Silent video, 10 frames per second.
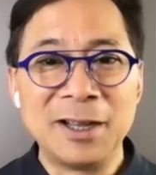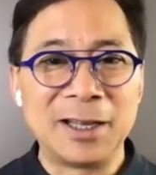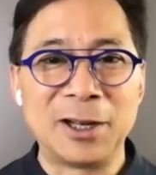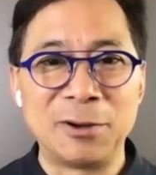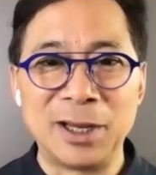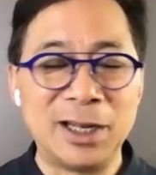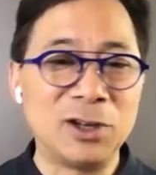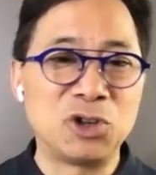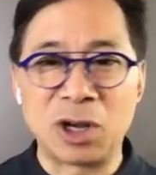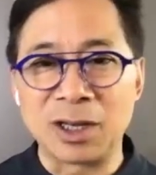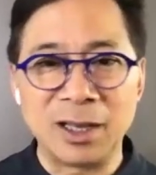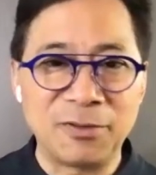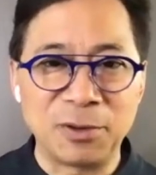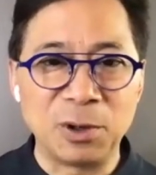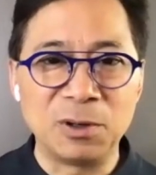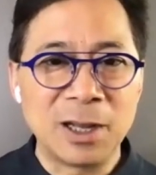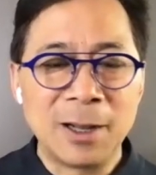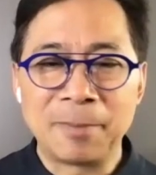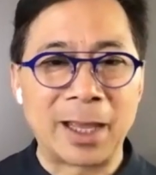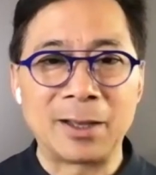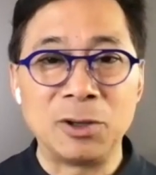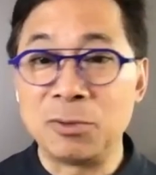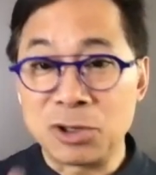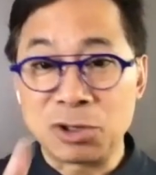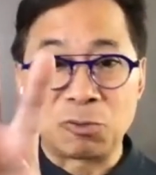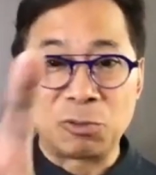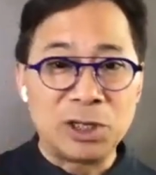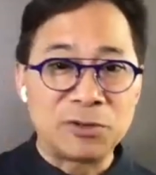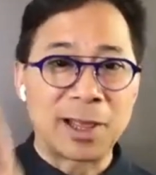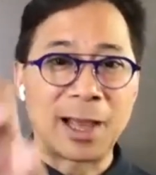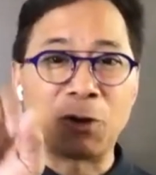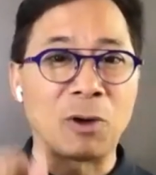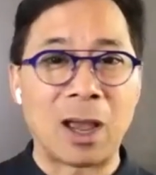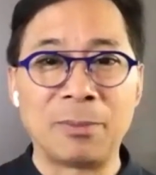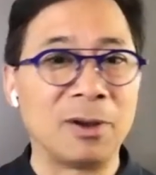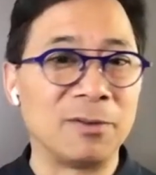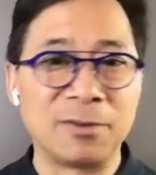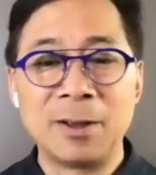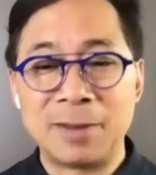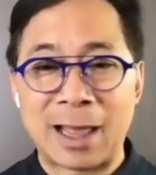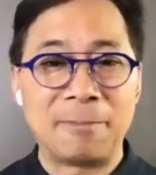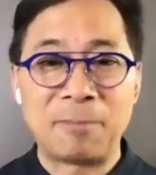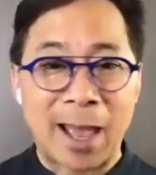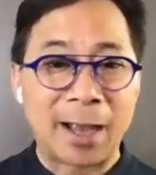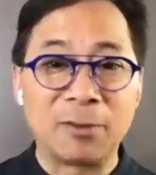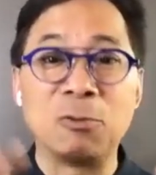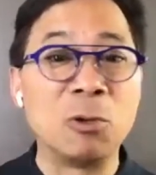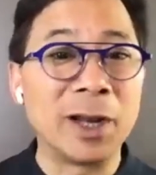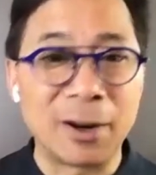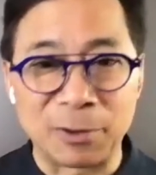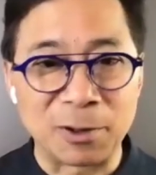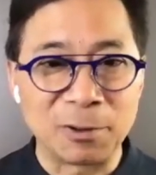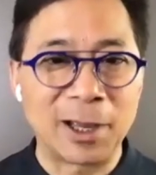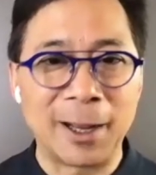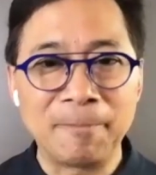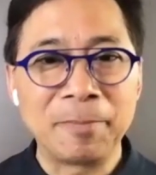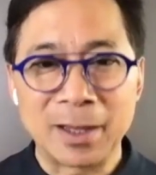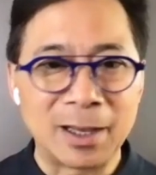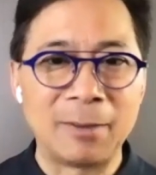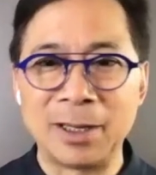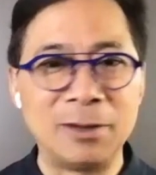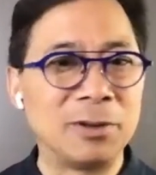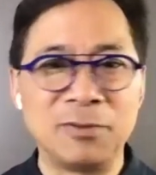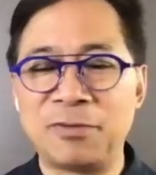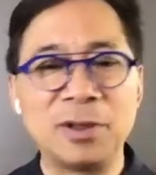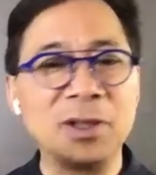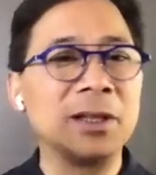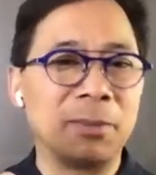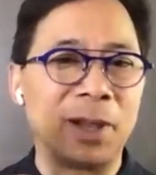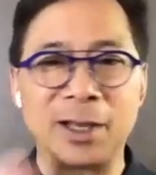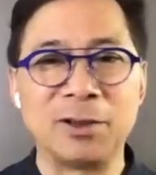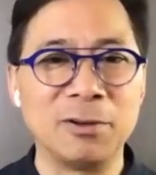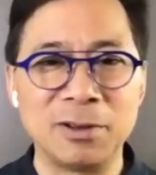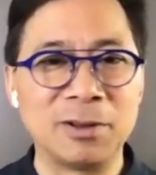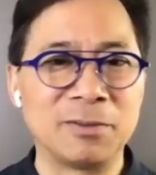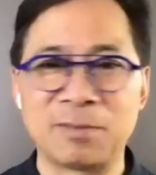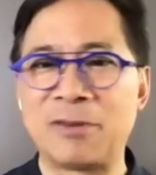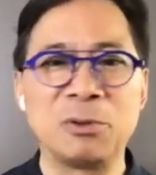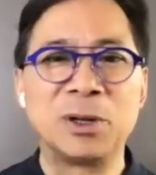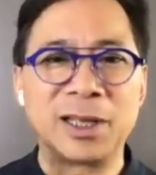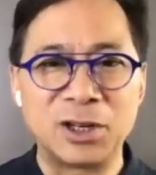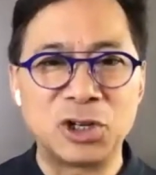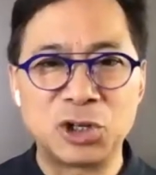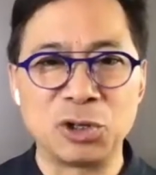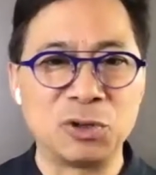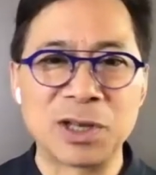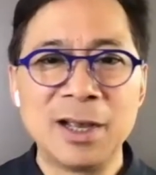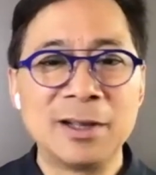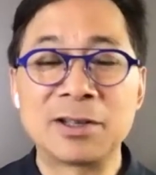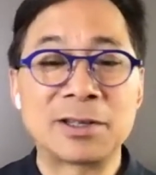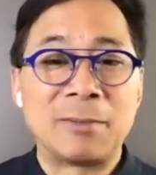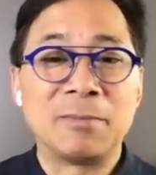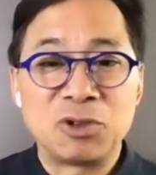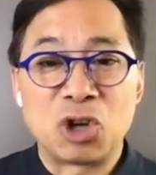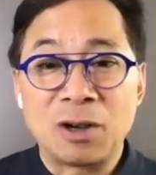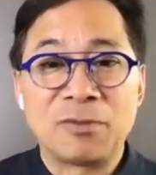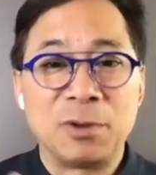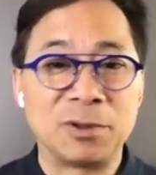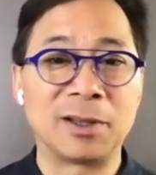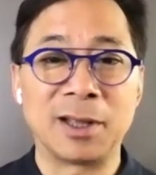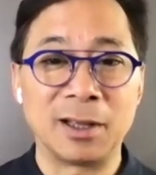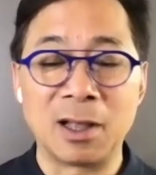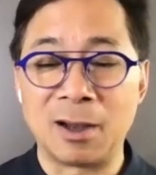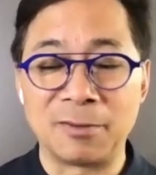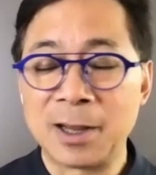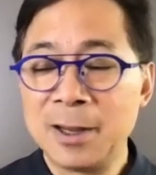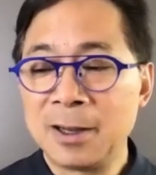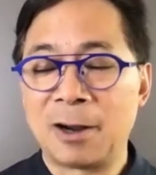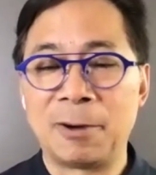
you know eating junky food like you just reach for that grab of that bag of whatever okay i mean you, you fill in the blank you, you everyone can actually choose some junk food that they love all